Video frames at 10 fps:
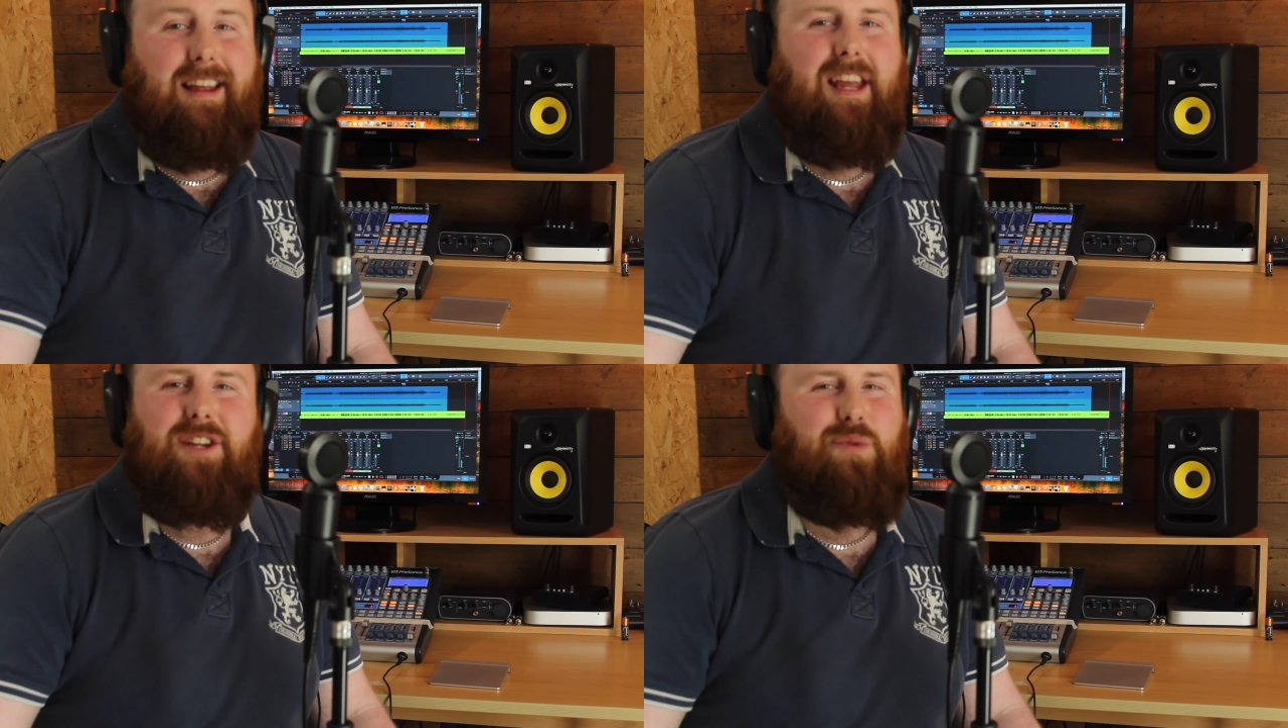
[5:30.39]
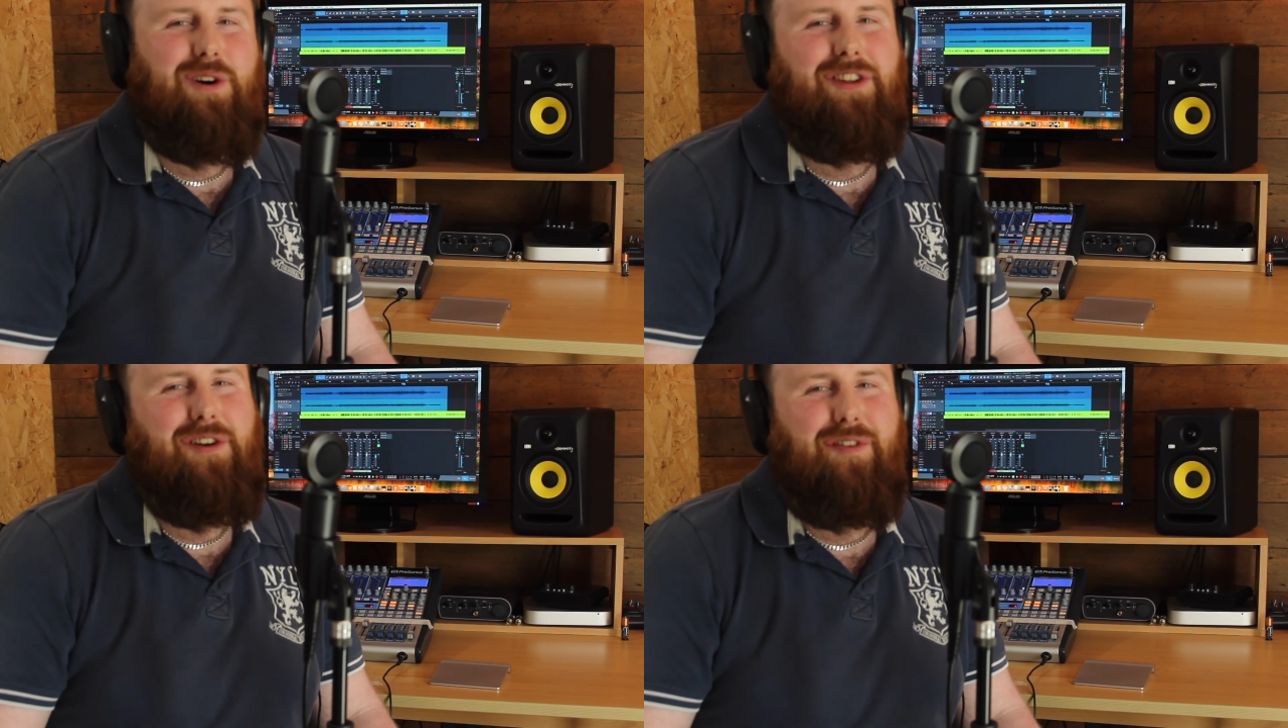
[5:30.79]
He's
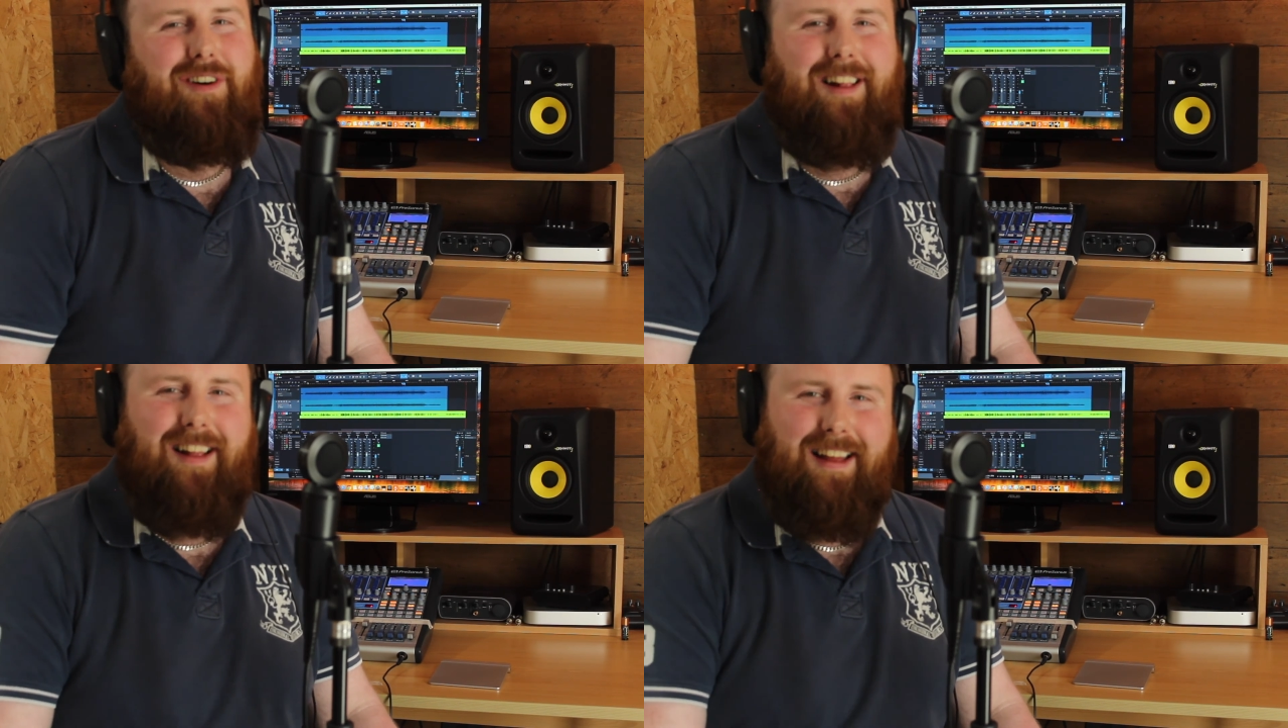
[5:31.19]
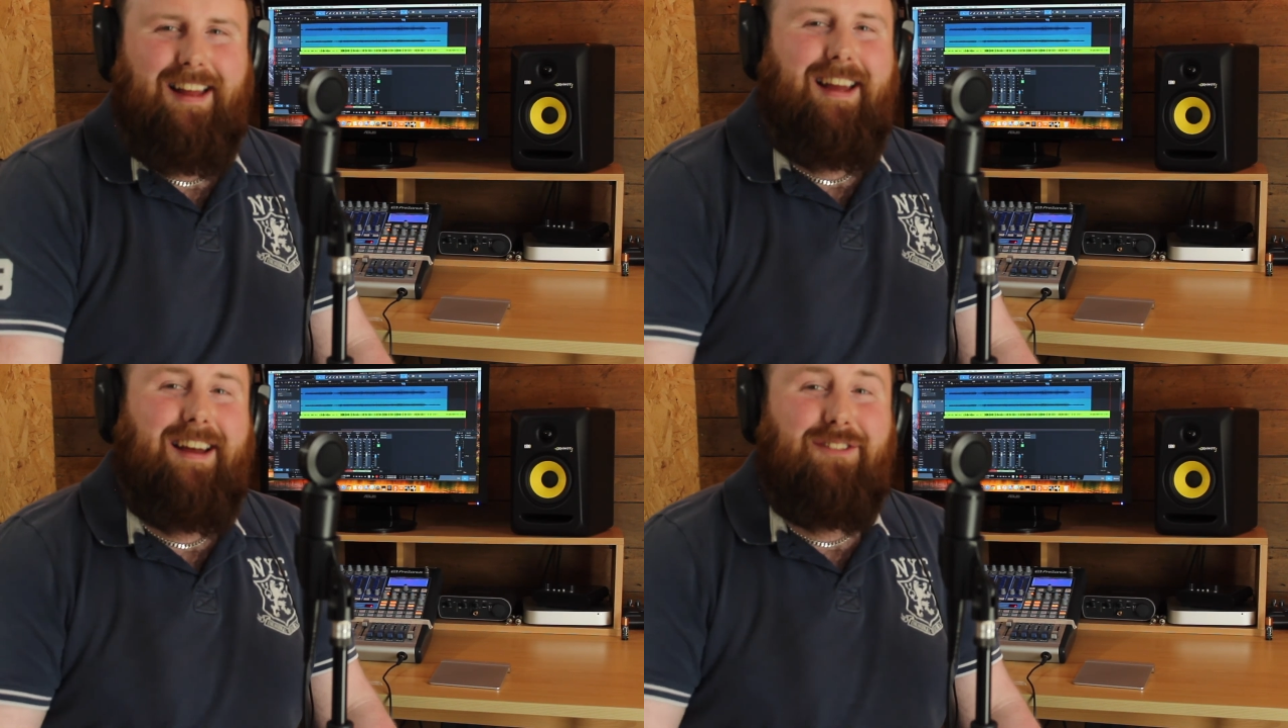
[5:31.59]
wonderful.
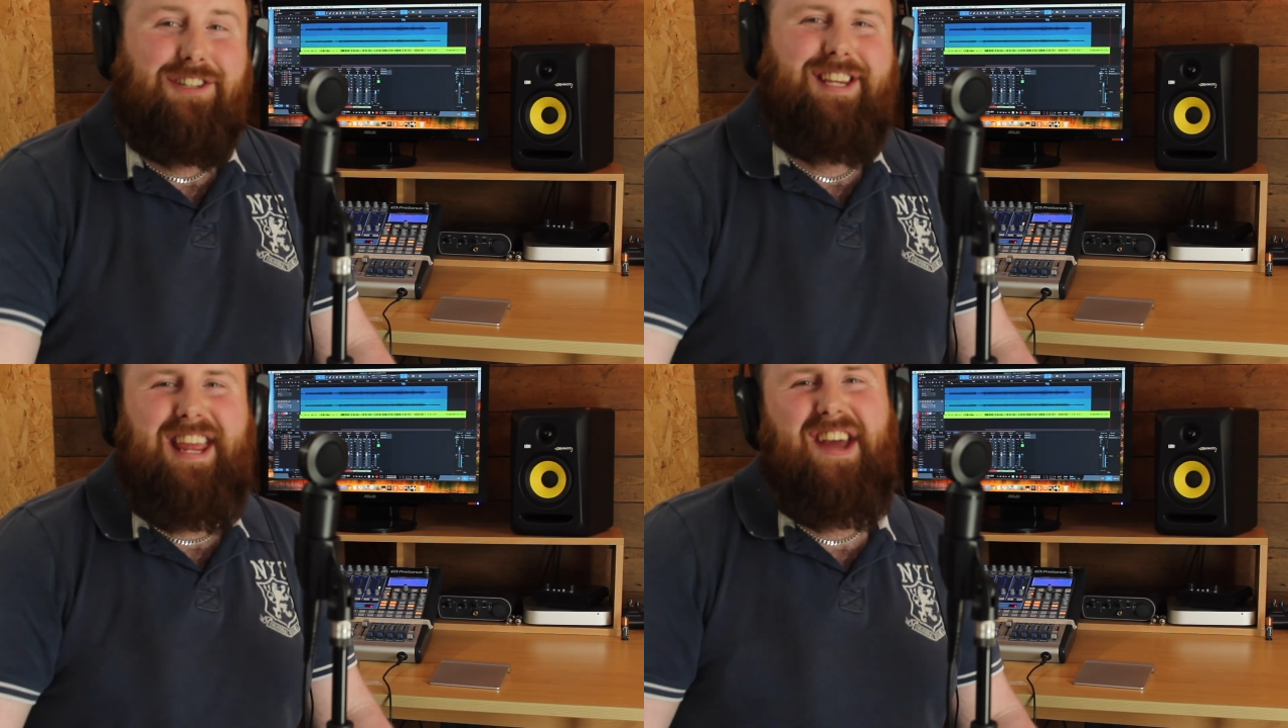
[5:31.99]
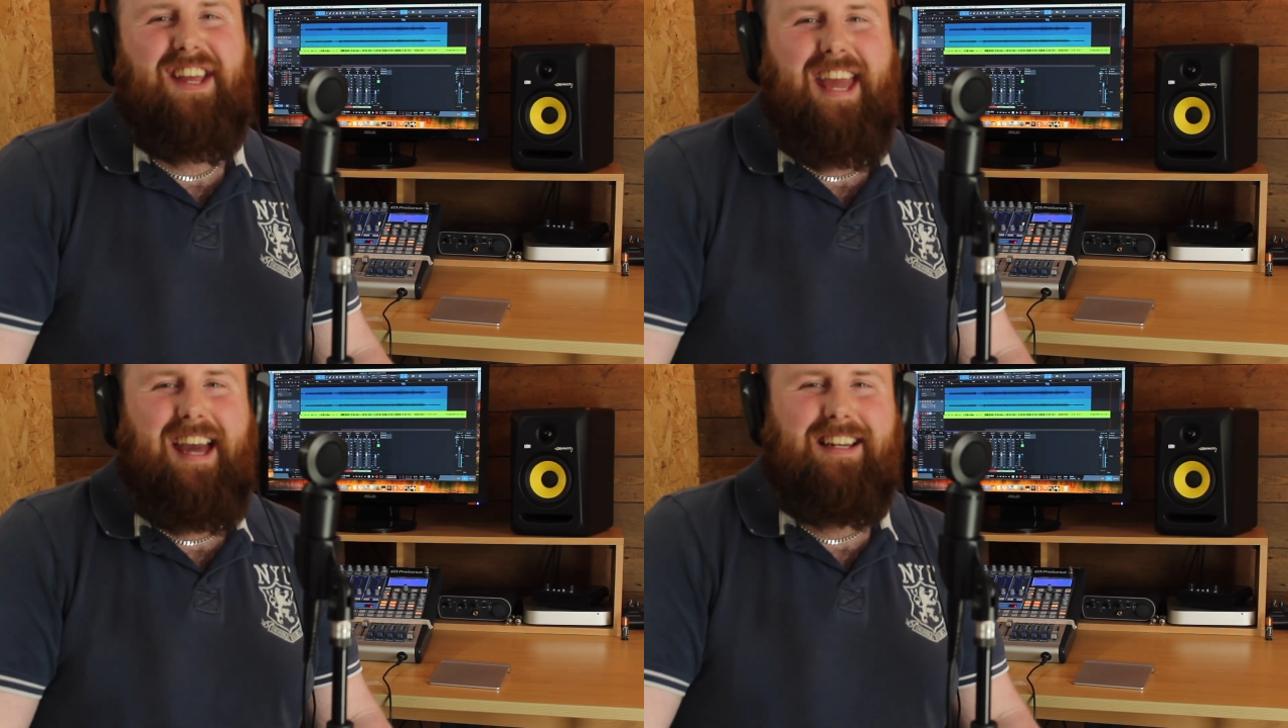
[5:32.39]
We'll see you
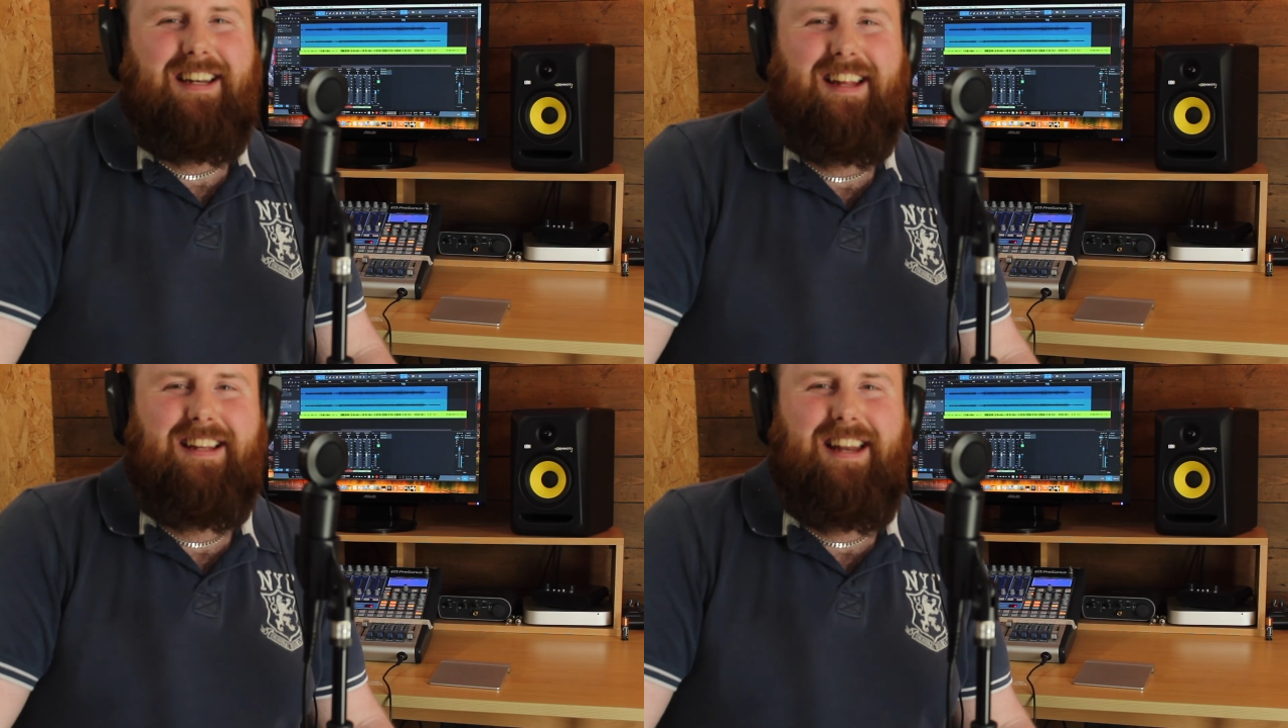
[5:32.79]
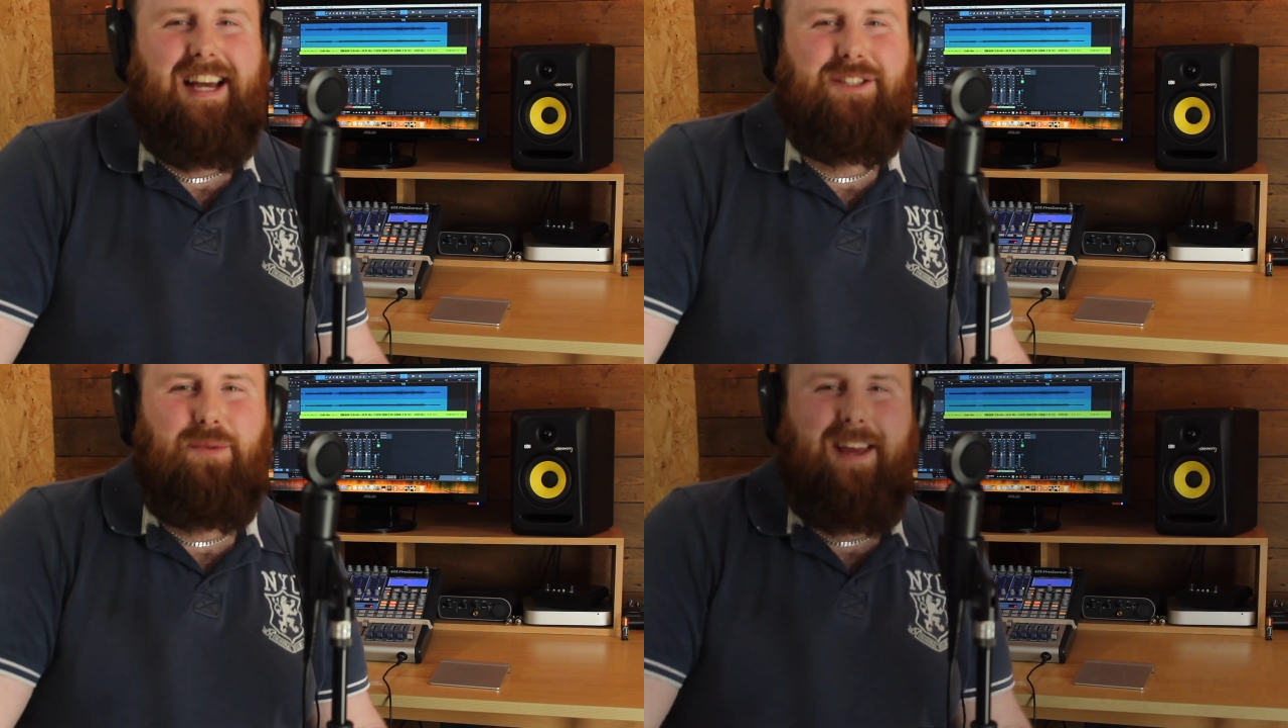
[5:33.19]
again
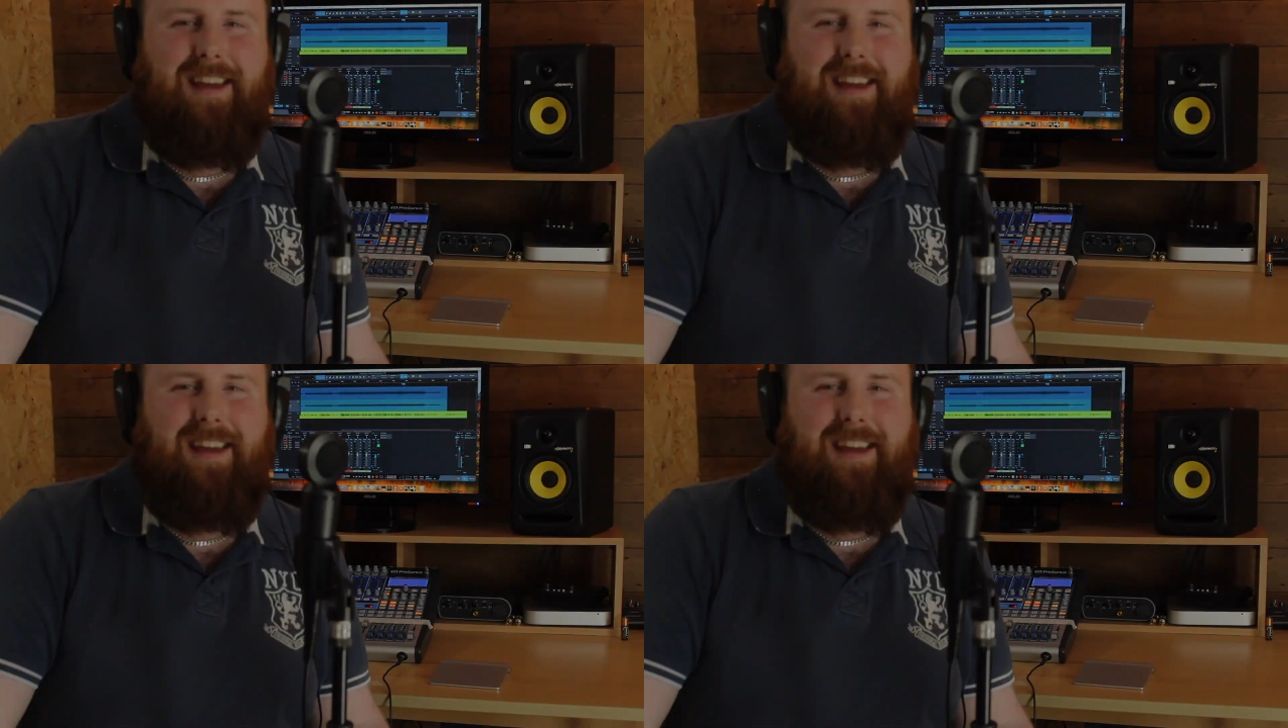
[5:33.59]
next